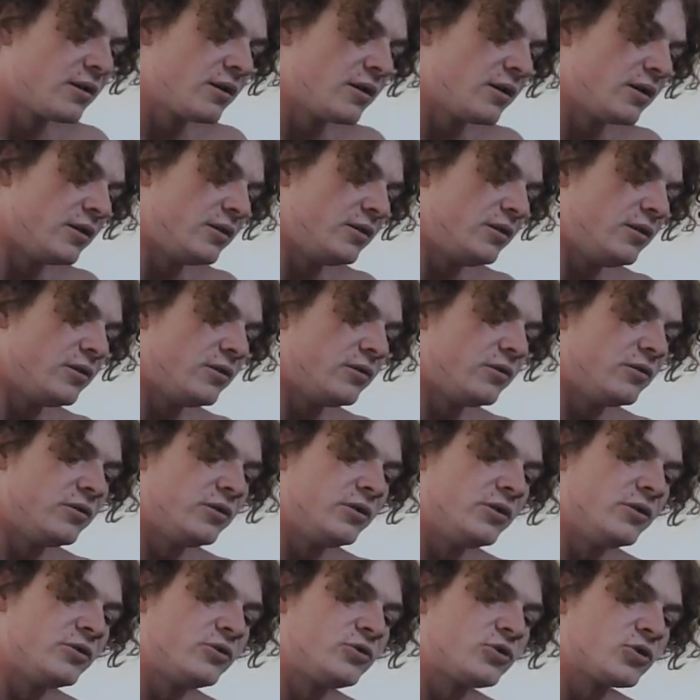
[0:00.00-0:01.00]
and
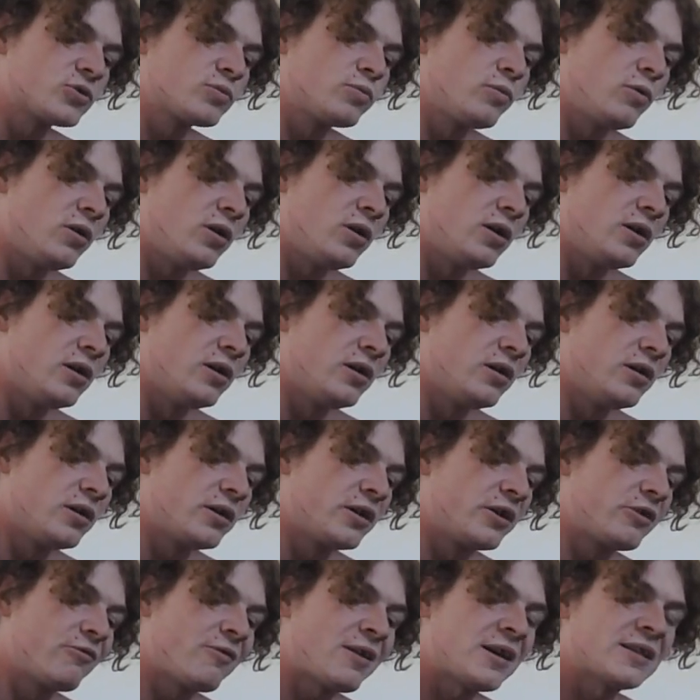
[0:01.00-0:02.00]
you just want to
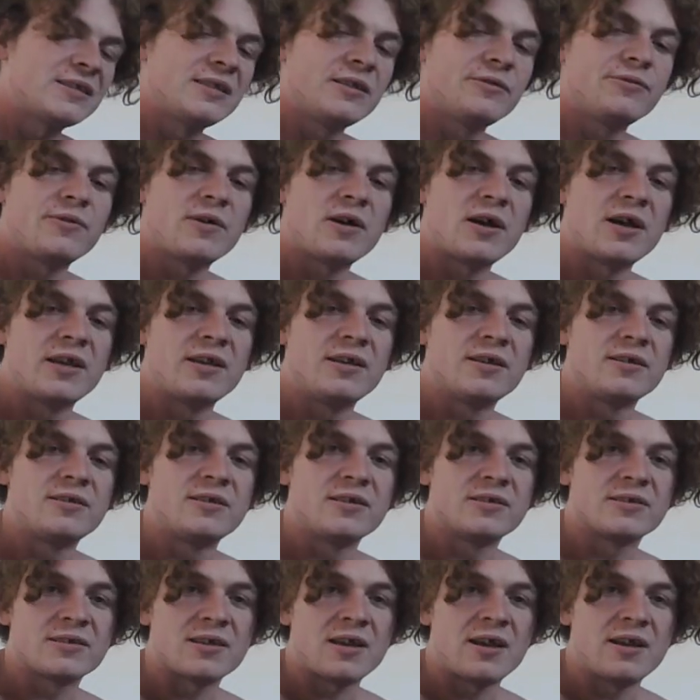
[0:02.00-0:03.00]
gratify your
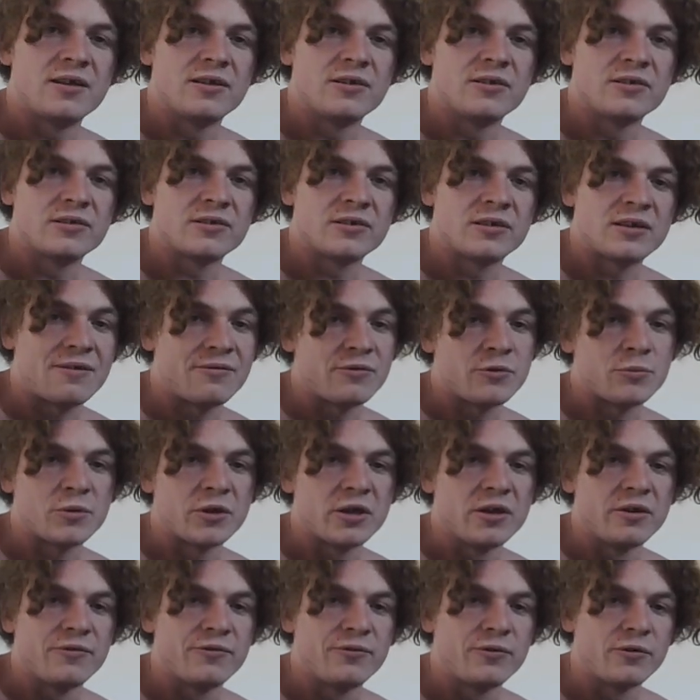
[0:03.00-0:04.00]
desires and have a
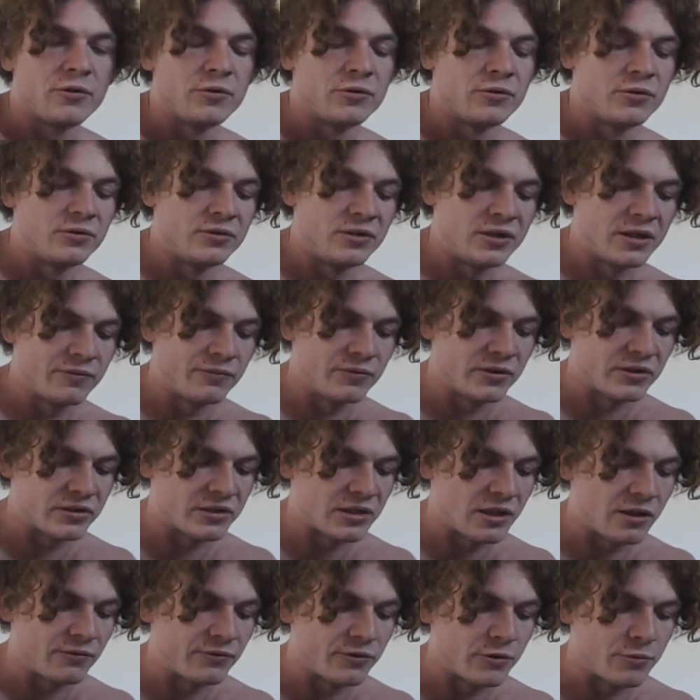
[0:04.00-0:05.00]
bit of fun and give
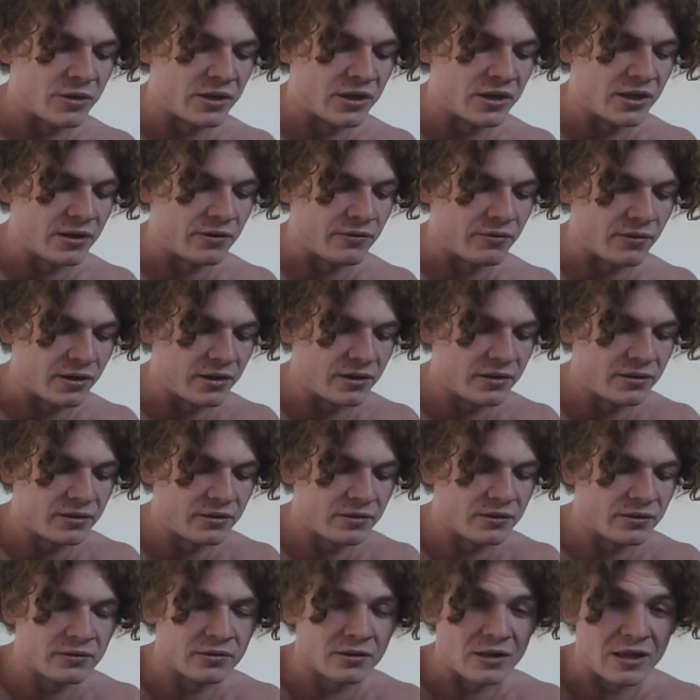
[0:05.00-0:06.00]
yourself a minute, right?
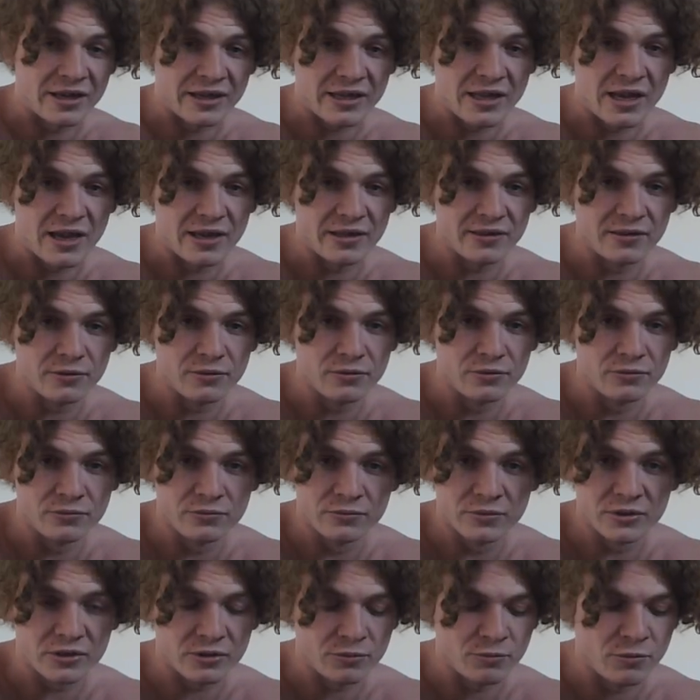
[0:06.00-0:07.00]
Like I do
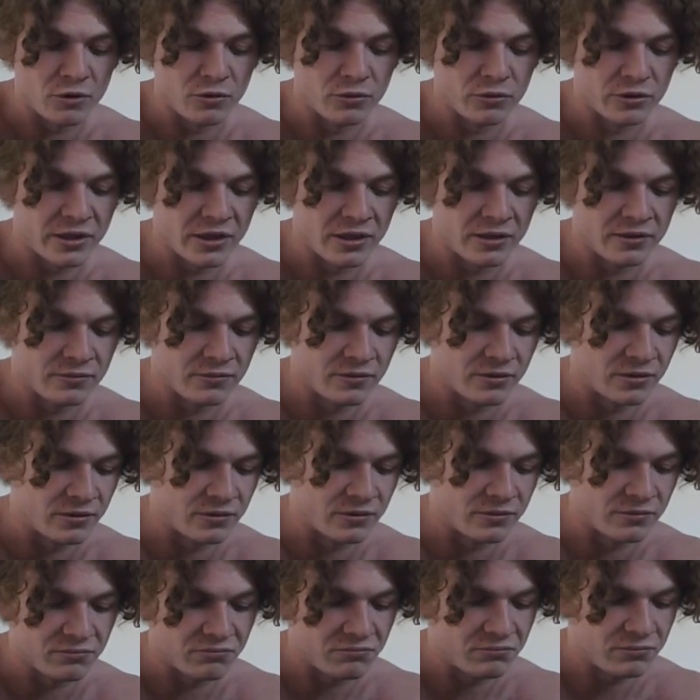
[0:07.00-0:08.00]
with smoking,
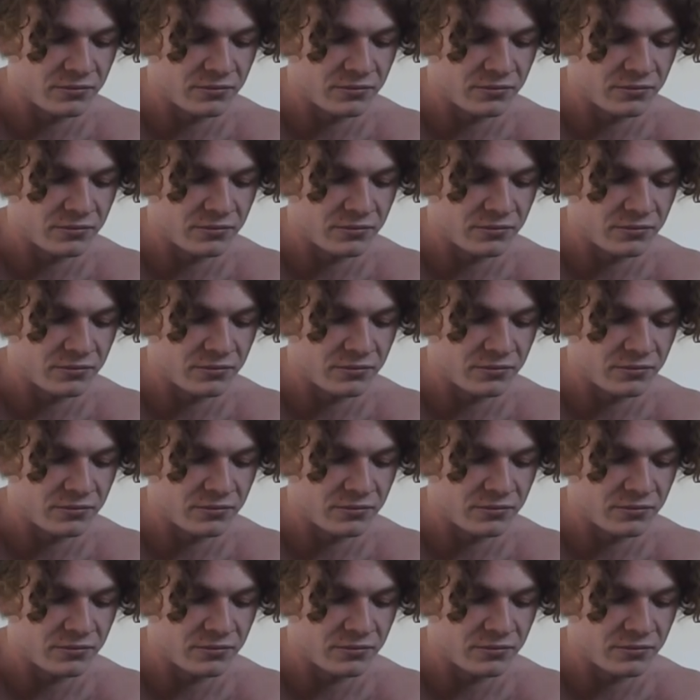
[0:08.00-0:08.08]
and